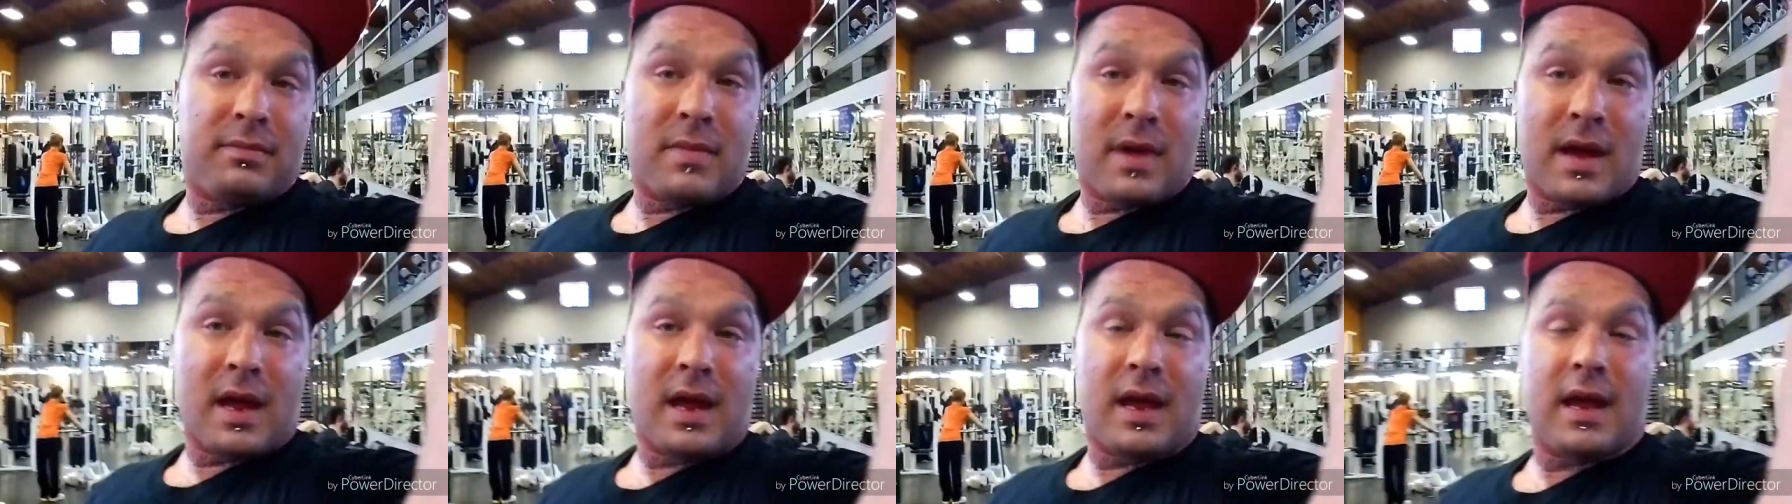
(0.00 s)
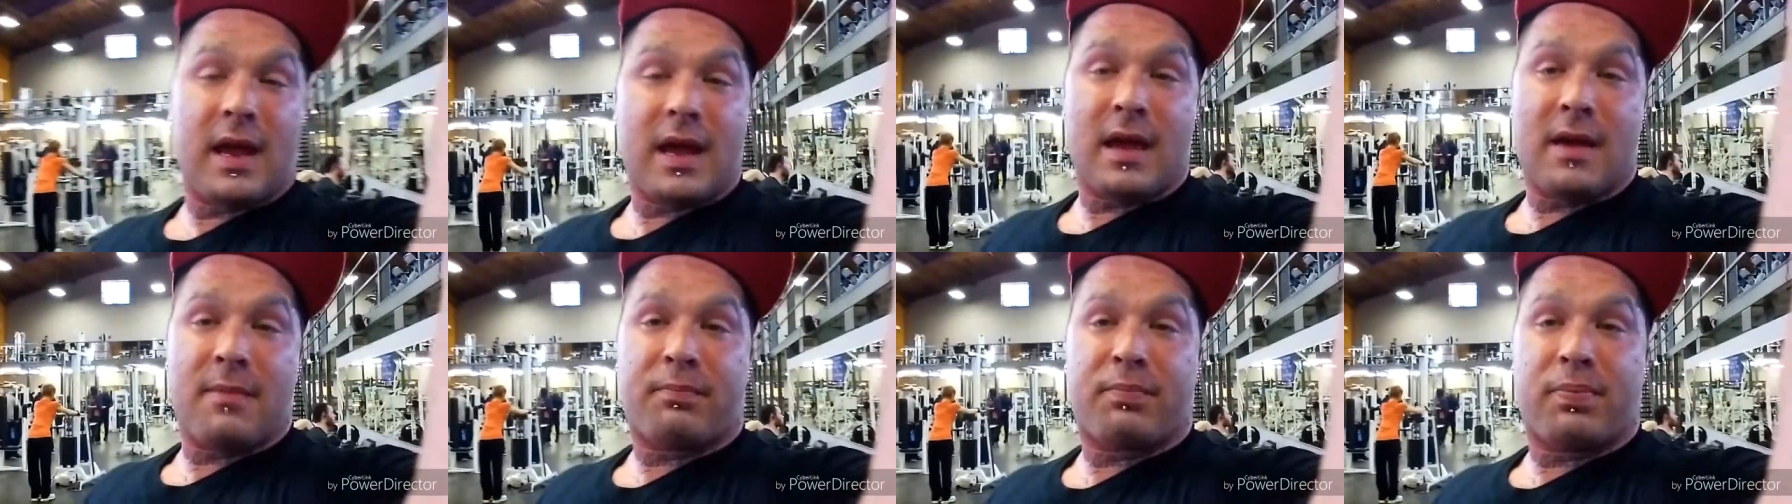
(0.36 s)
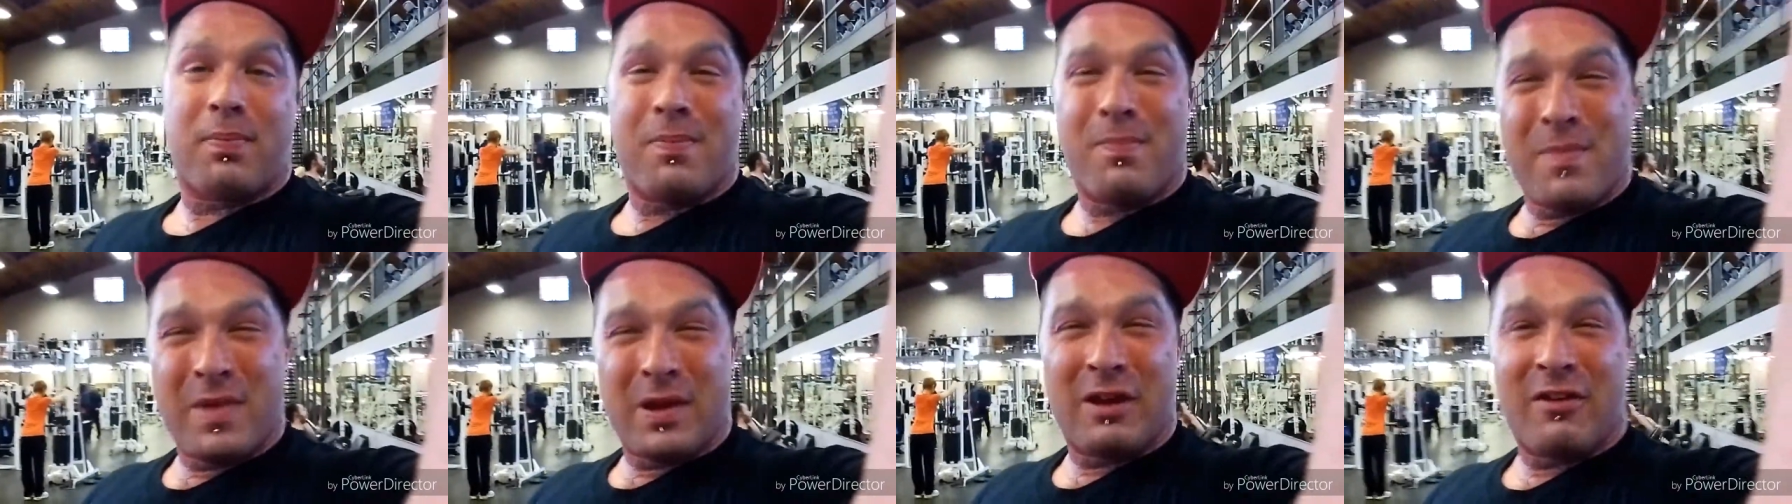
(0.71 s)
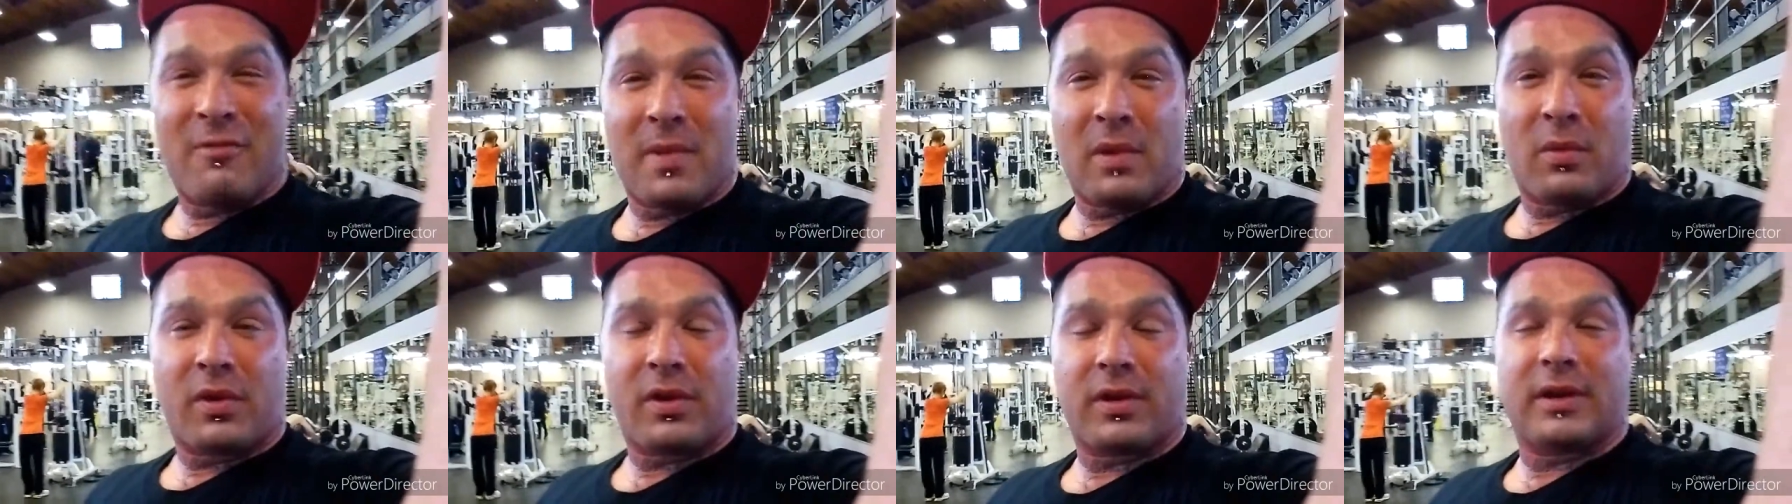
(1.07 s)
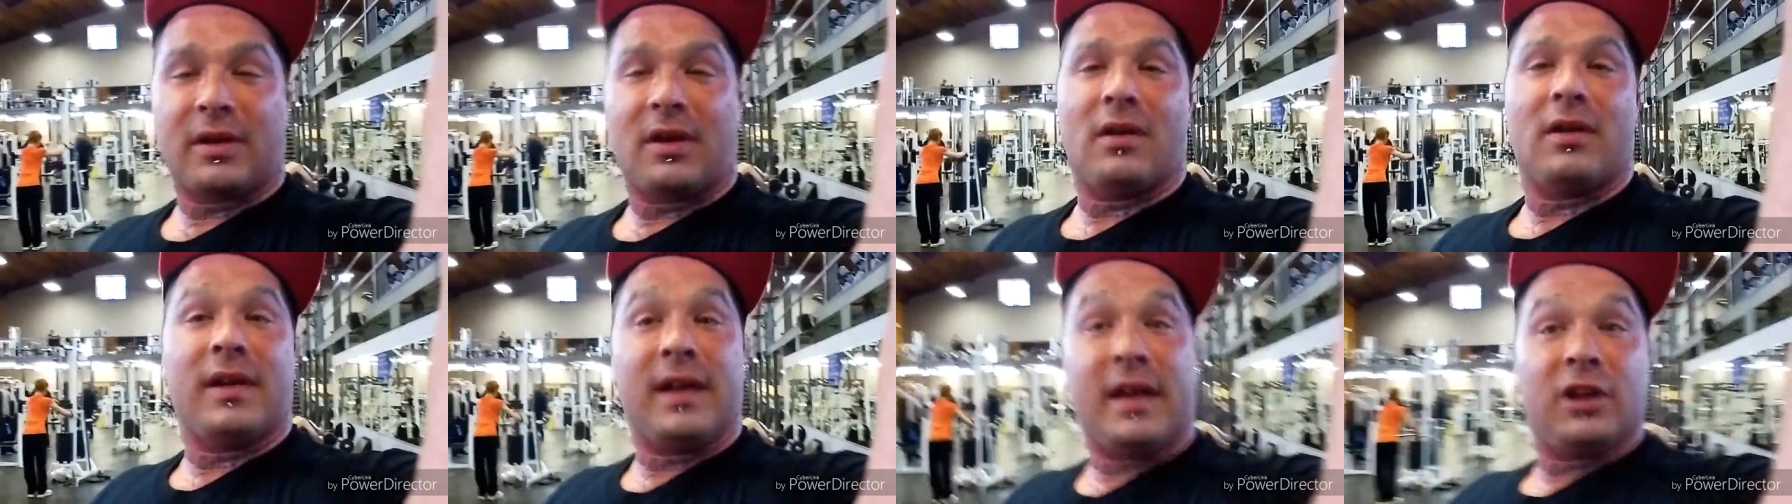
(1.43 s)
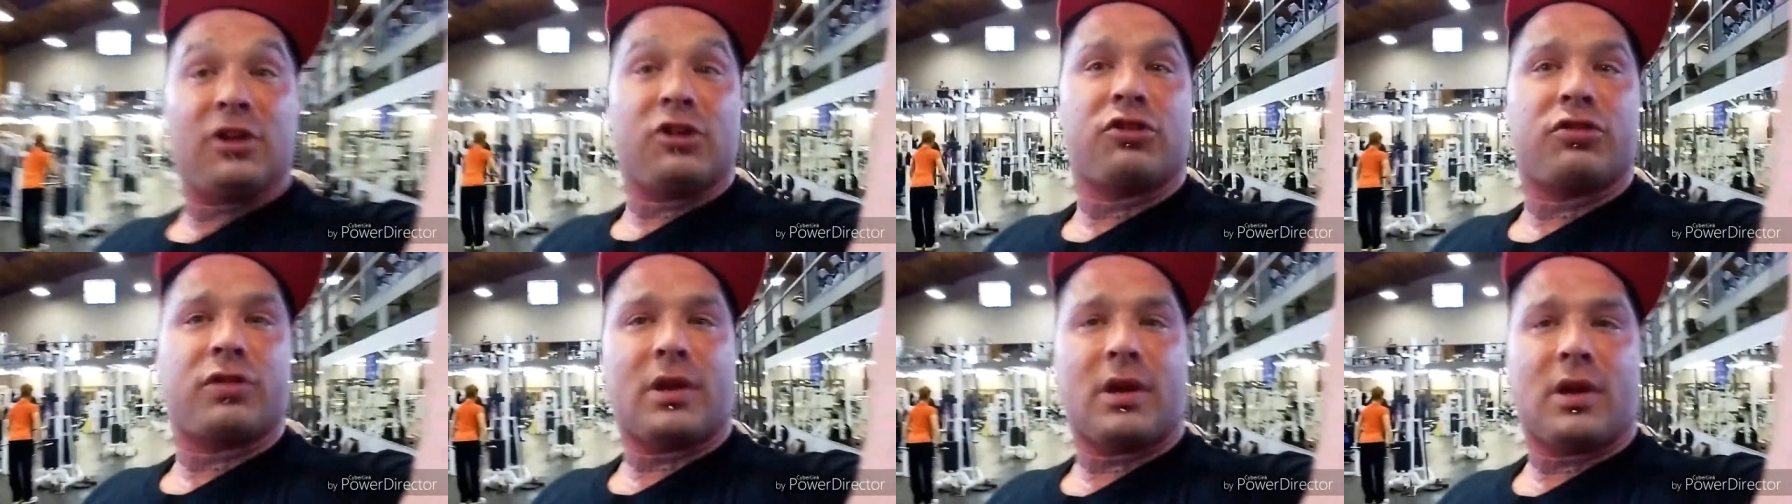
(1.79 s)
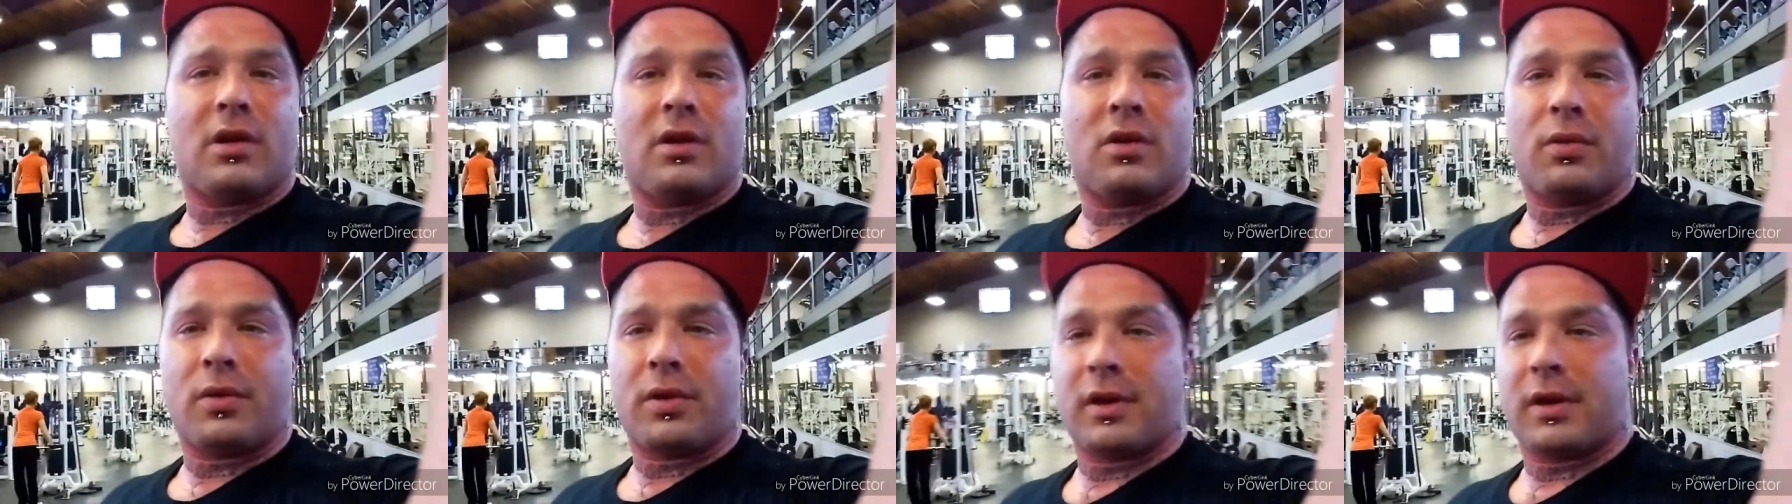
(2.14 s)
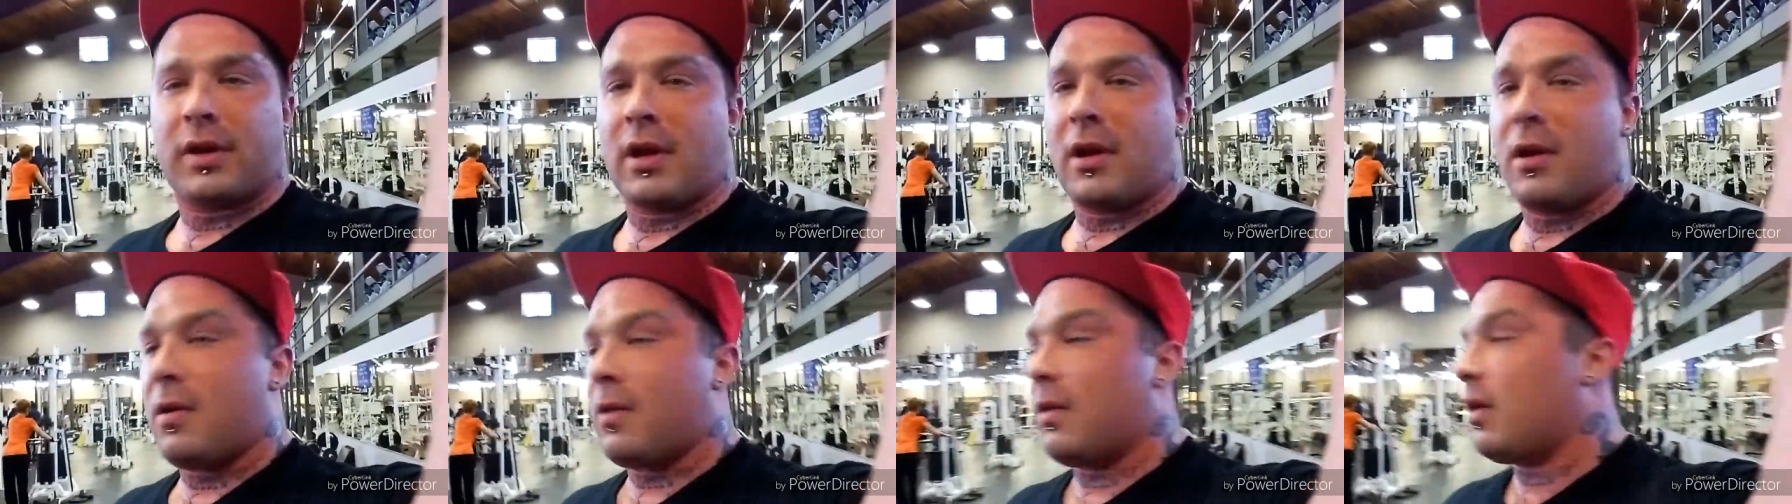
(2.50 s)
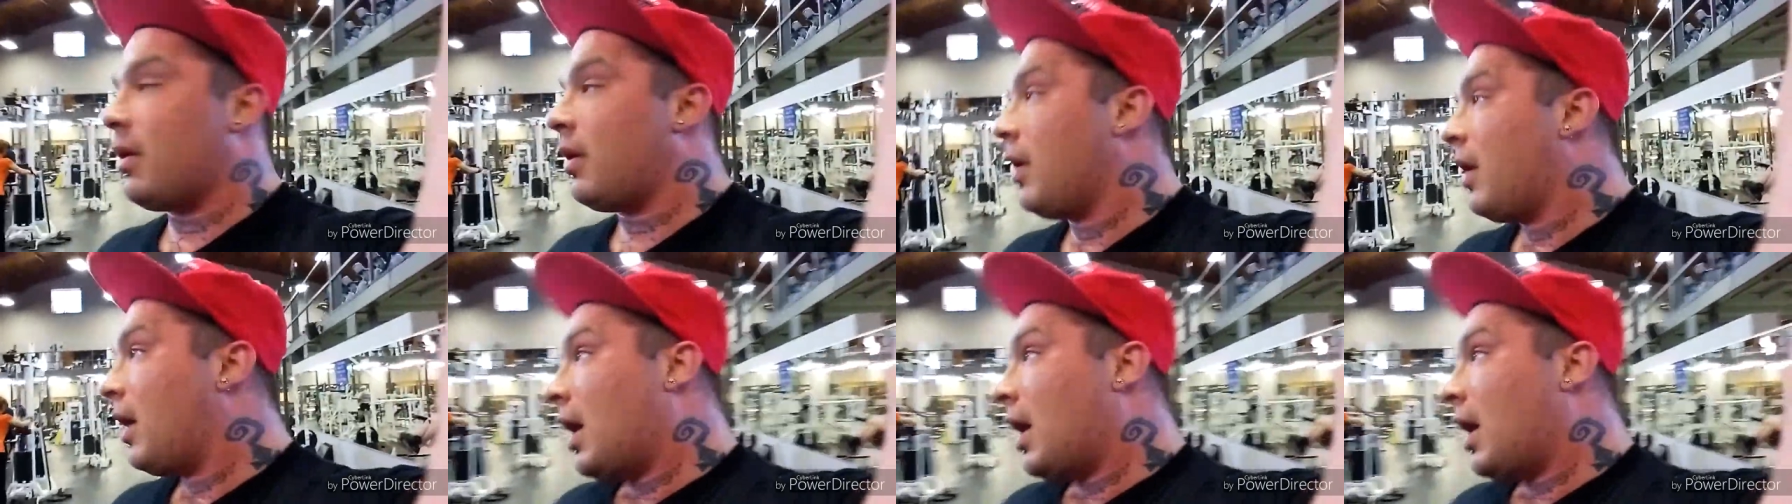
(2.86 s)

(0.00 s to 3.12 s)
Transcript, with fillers: in my uh, middle of my workout, intra workout.